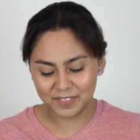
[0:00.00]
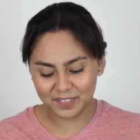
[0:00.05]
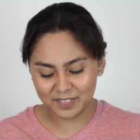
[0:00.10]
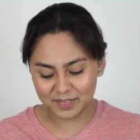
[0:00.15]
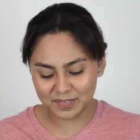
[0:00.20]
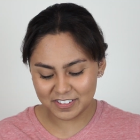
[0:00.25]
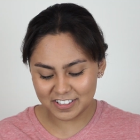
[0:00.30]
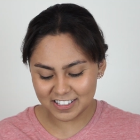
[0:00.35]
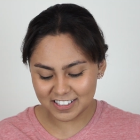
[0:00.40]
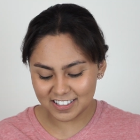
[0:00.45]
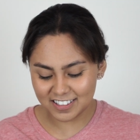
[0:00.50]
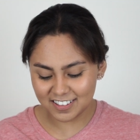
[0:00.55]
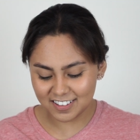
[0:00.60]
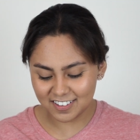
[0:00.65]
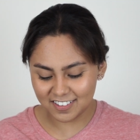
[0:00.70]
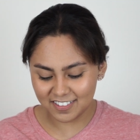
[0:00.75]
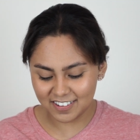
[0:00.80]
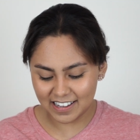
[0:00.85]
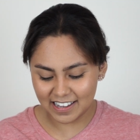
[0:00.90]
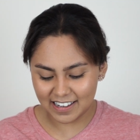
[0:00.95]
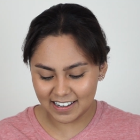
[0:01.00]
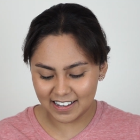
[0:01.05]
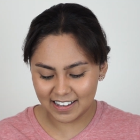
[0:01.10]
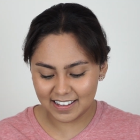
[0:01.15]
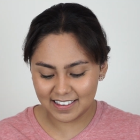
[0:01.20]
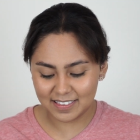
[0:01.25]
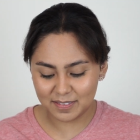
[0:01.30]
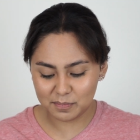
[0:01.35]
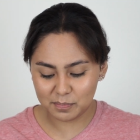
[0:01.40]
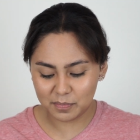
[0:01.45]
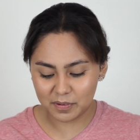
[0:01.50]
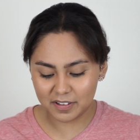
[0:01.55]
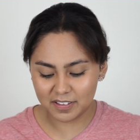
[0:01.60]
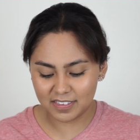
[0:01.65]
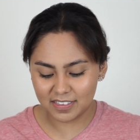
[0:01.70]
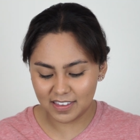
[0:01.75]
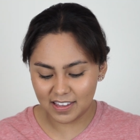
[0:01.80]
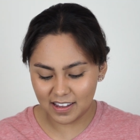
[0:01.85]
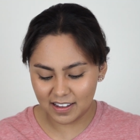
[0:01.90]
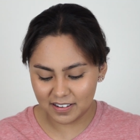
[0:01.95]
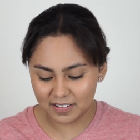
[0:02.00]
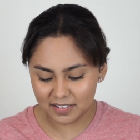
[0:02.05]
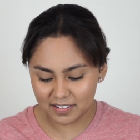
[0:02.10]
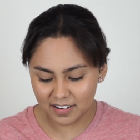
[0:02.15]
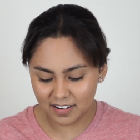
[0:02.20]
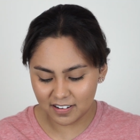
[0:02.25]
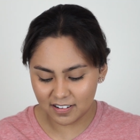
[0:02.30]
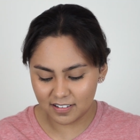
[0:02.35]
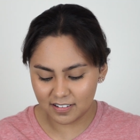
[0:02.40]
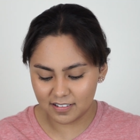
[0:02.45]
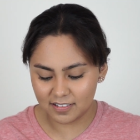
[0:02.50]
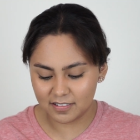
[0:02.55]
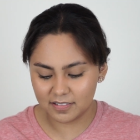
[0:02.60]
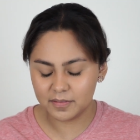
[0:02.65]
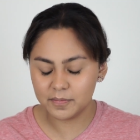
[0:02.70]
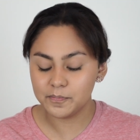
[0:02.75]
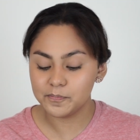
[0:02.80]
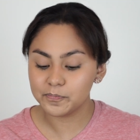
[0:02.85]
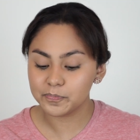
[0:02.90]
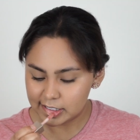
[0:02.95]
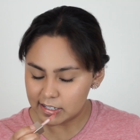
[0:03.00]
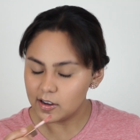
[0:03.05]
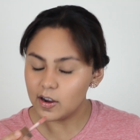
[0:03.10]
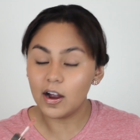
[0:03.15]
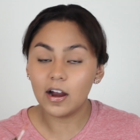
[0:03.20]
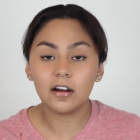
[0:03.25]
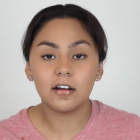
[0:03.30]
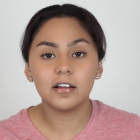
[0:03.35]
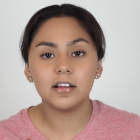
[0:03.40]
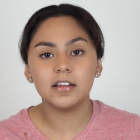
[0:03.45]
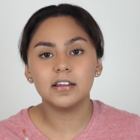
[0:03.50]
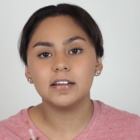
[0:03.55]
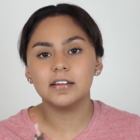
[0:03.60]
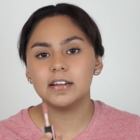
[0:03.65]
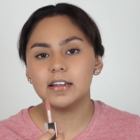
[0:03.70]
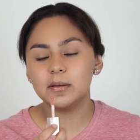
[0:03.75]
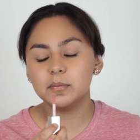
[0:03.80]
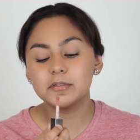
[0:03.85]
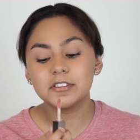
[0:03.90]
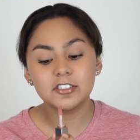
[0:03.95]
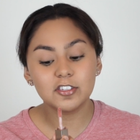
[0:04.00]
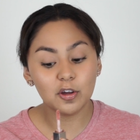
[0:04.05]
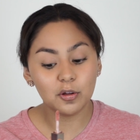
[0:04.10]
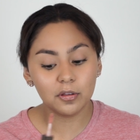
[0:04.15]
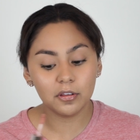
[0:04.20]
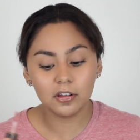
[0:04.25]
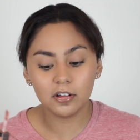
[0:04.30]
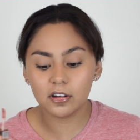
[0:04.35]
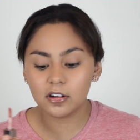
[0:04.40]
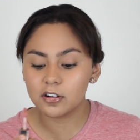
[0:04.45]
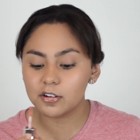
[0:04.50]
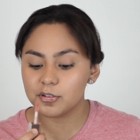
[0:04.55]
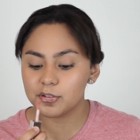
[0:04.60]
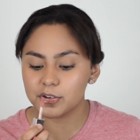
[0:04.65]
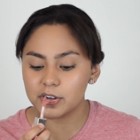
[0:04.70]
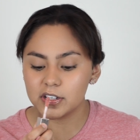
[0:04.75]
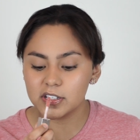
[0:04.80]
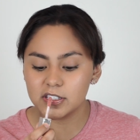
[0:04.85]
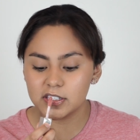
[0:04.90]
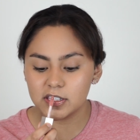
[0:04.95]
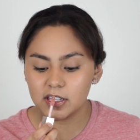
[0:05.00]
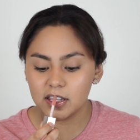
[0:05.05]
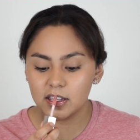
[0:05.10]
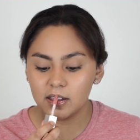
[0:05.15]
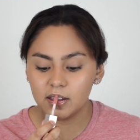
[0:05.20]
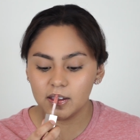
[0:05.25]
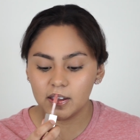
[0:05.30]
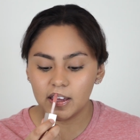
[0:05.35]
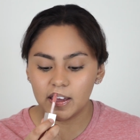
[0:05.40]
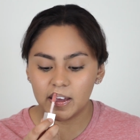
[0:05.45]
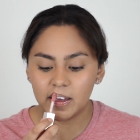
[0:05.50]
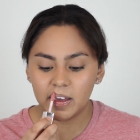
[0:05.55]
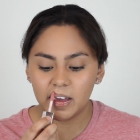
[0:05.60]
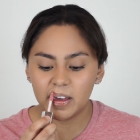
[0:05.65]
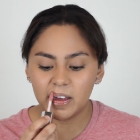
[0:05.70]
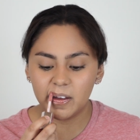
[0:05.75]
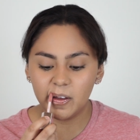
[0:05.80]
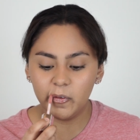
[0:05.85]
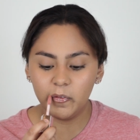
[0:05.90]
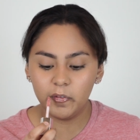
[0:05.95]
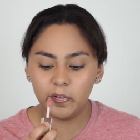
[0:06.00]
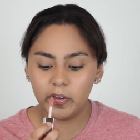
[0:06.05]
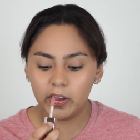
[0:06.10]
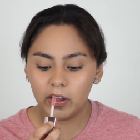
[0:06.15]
I'm just gonna go ahead and put that on so our lips don't look crusty AF.